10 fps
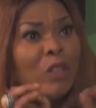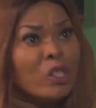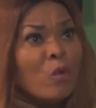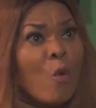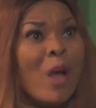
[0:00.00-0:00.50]
If it
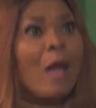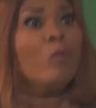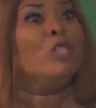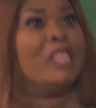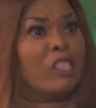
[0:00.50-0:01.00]
doesn't work,
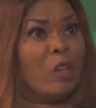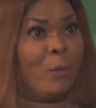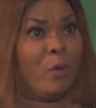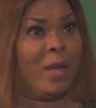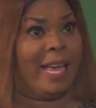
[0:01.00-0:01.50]
I won't
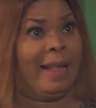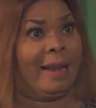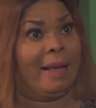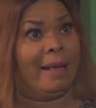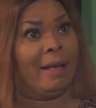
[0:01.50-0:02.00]
disturb you
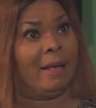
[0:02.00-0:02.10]
again.